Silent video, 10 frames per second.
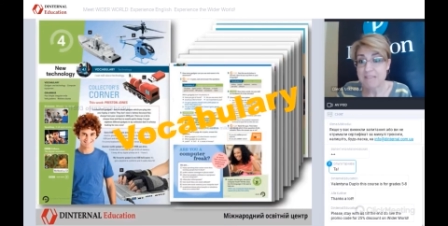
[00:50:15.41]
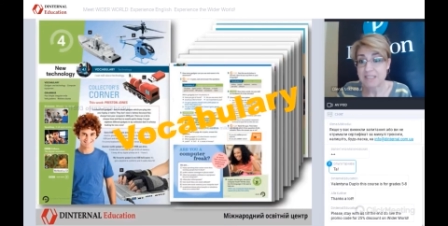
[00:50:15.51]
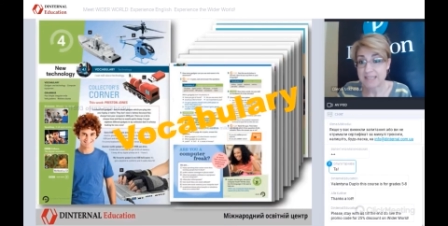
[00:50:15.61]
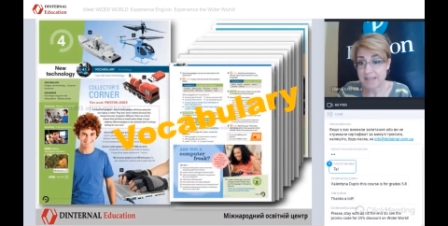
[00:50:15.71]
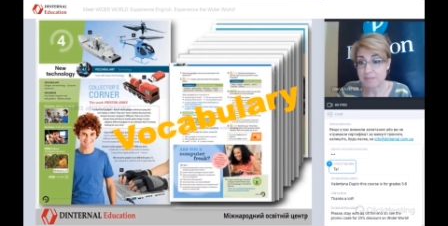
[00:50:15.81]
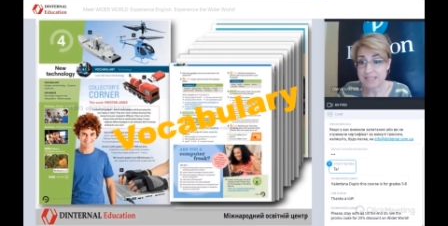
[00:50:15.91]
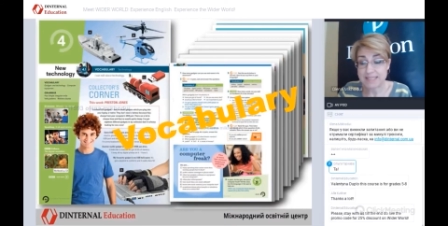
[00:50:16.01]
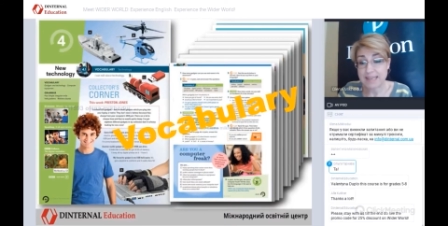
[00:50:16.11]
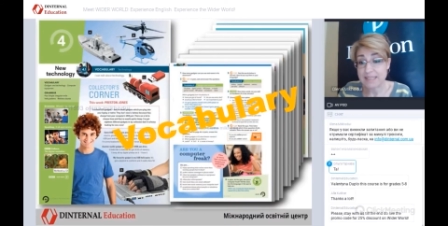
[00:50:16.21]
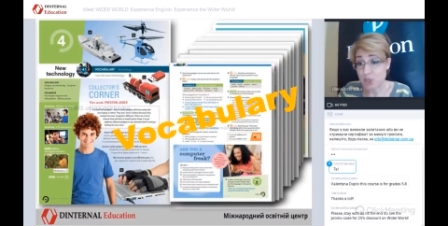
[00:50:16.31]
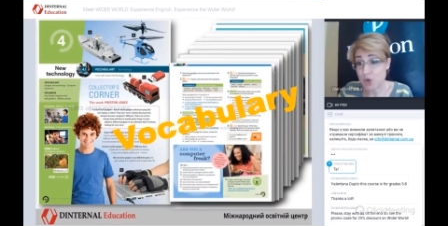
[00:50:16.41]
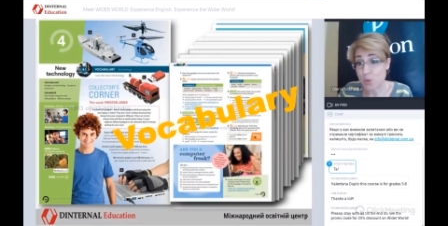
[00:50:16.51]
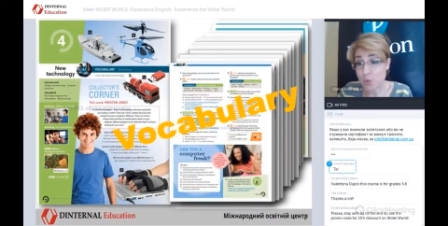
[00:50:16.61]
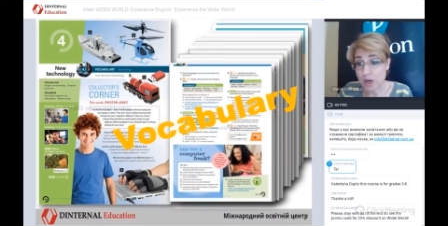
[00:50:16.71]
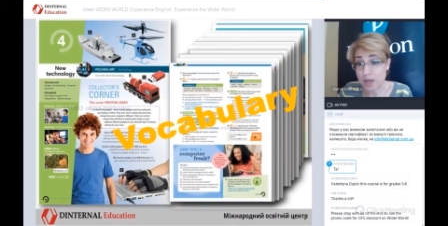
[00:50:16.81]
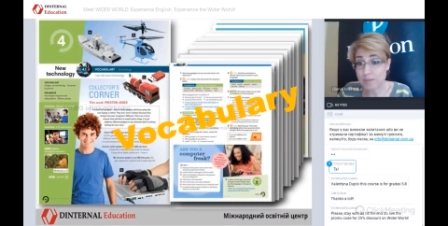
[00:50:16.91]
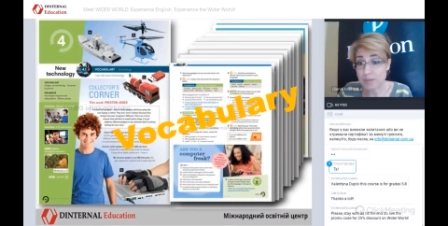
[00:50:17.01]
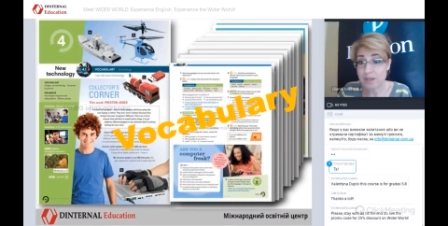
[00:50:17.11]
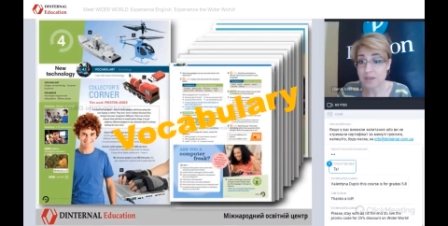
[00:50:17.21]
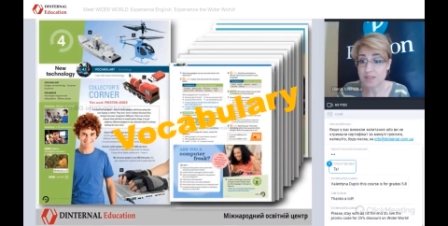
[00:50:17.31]
it can be set as homework,
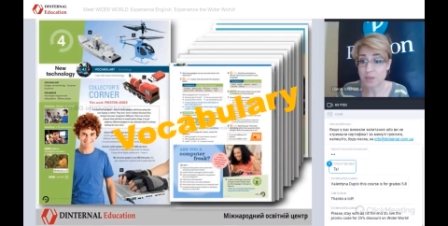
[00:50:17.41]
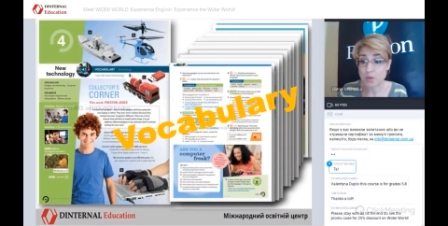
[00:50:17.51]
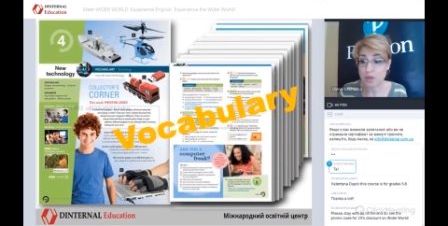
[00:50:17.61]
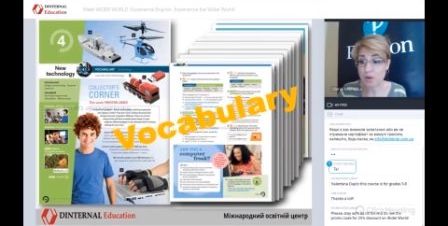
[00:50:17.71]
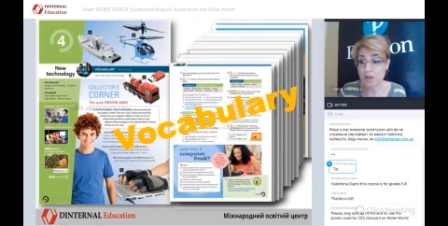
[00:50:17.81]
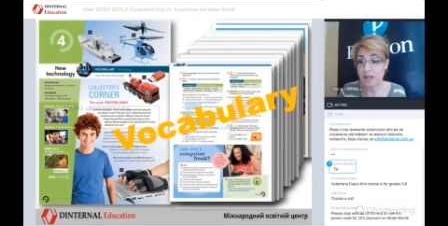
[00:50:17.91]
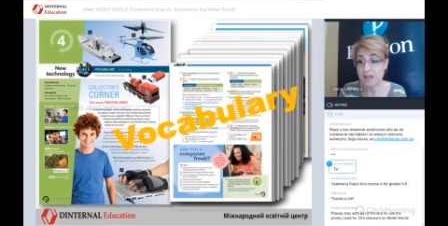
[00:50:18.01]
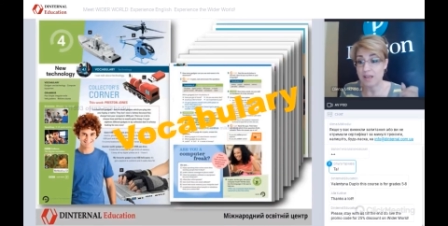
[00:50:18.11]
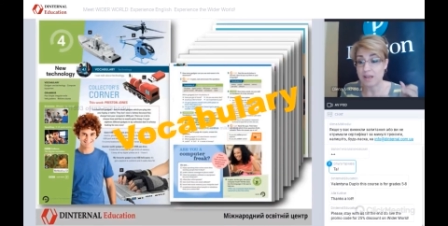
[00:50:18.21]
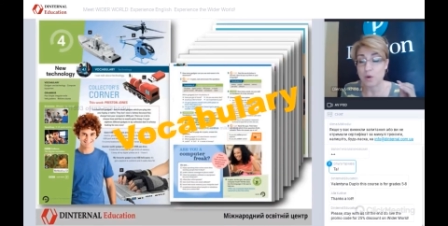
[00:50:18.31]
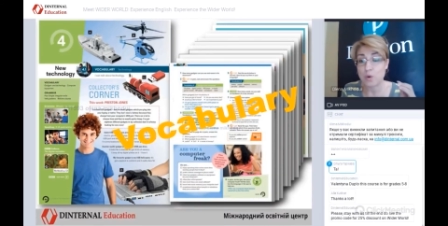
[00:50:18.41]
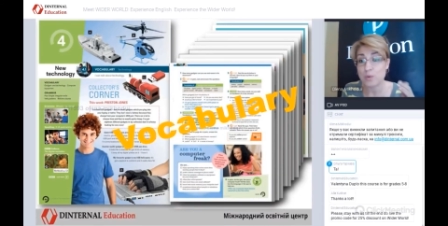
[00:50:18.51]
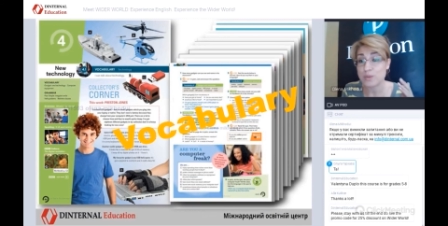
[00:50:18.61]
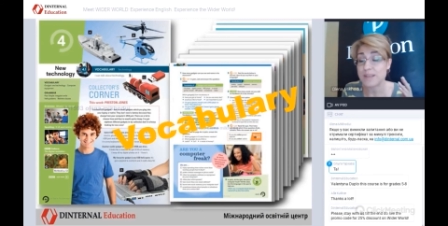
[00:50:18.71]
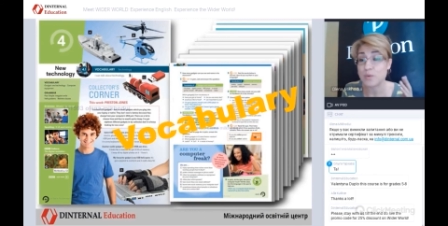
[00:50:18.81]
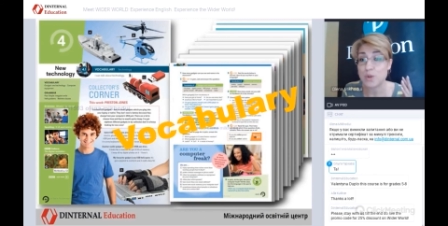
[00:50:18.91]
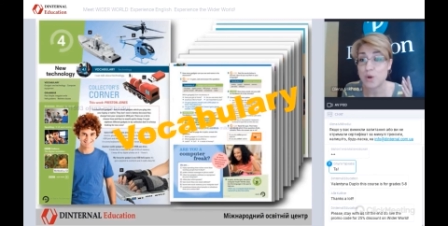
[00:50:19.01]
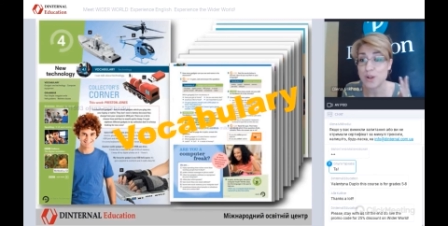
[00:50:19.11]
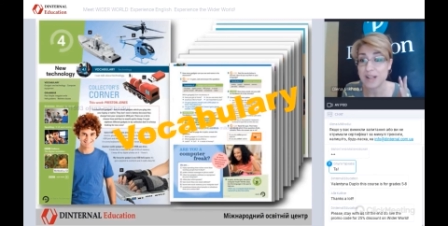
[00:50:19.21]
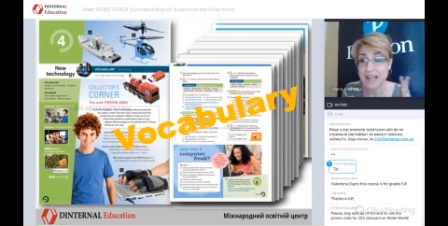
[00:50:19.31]
because they will
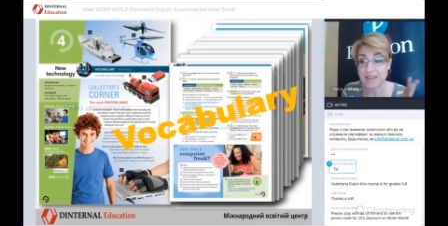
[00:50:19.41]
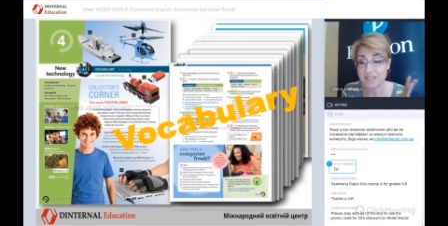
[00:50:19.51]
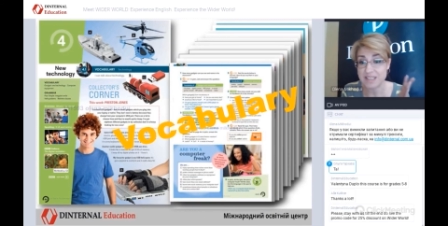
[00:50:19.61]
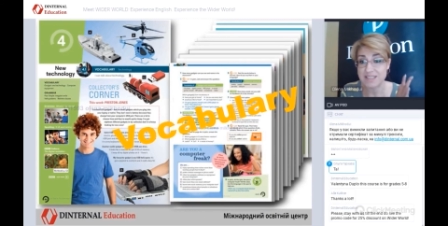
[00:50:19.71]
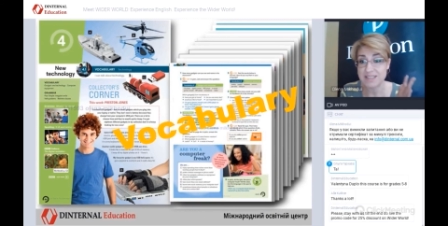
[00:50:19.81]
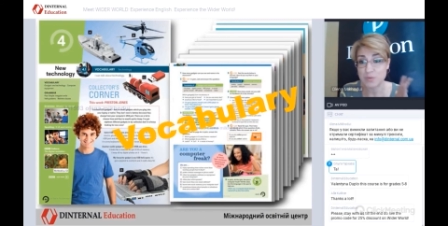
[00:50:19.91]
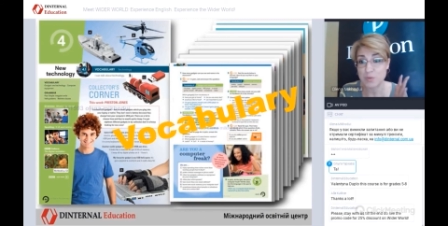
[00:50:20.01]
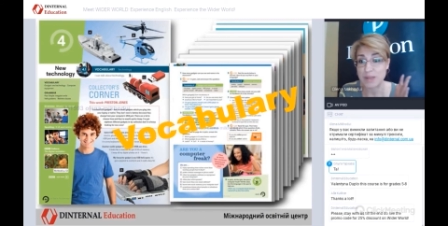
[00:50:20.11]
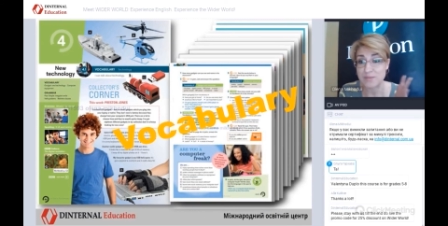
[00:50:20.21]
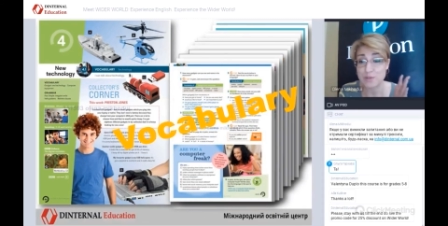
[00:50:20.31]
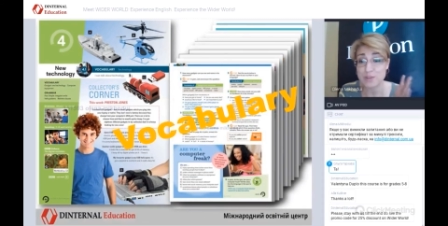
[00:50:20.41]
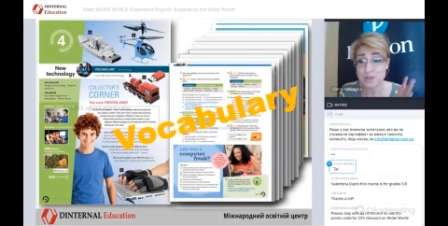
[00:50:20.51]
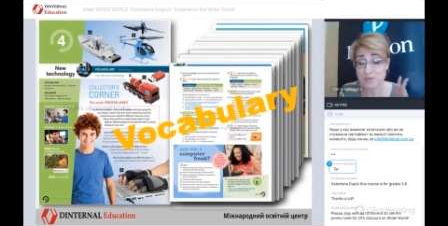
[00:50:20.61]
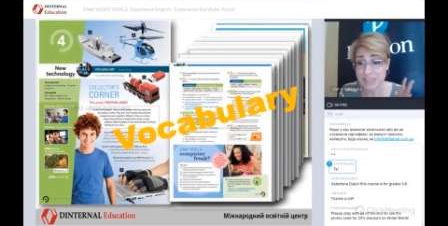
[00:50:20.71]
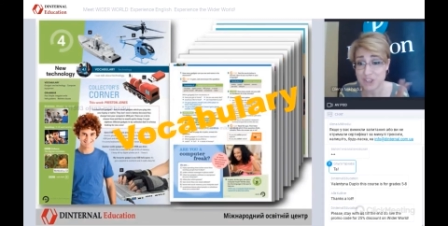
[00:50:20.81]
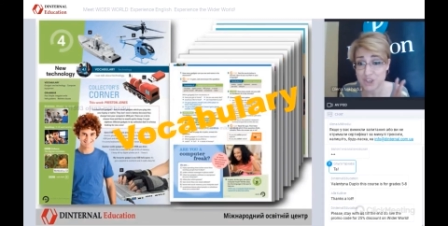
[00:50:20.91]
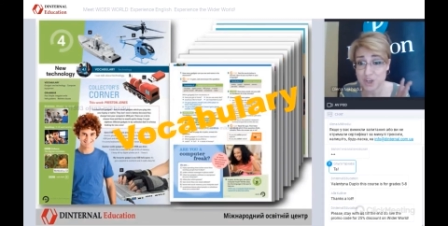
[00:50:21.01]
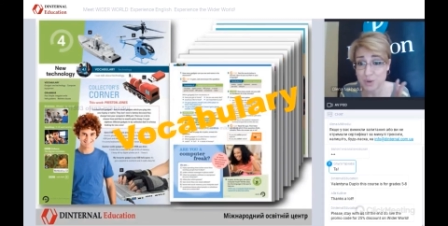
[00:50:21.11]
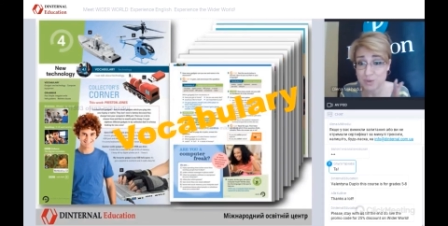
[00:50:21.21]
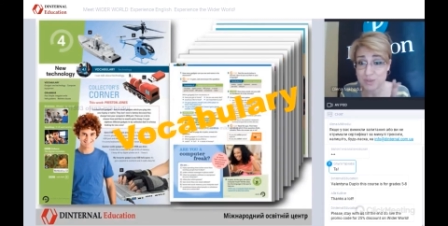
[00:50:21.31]
all have this wonderful scratch
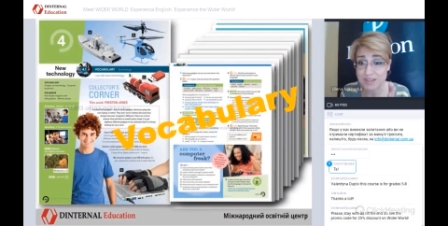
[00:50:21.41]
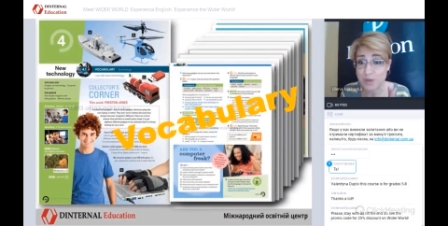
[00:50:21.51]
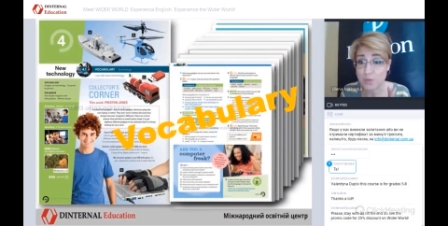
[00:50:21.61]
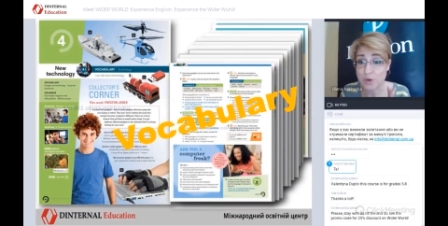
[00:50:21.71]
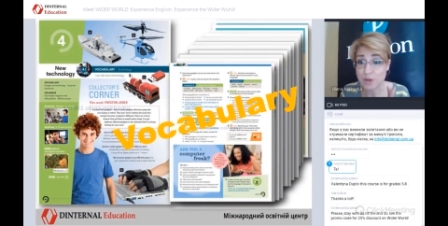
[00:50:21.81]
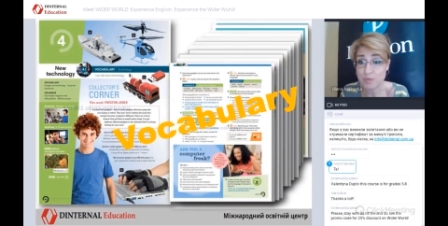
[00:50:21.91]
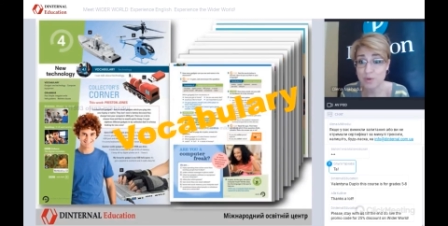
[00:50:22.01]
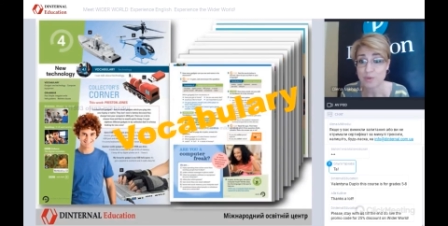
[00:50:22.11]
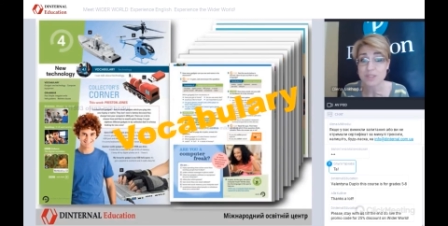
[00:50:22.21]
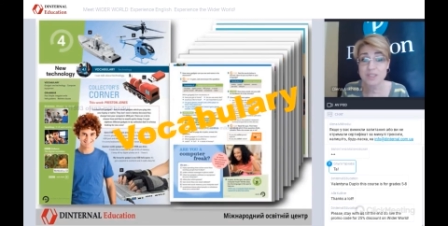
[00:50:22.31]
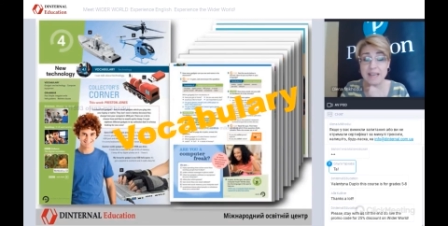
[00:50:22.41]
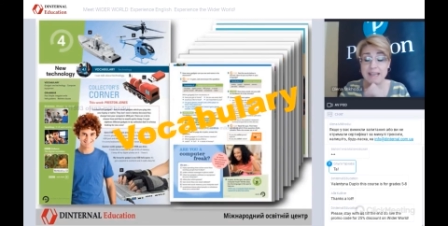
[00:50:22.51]
code in their workbooks,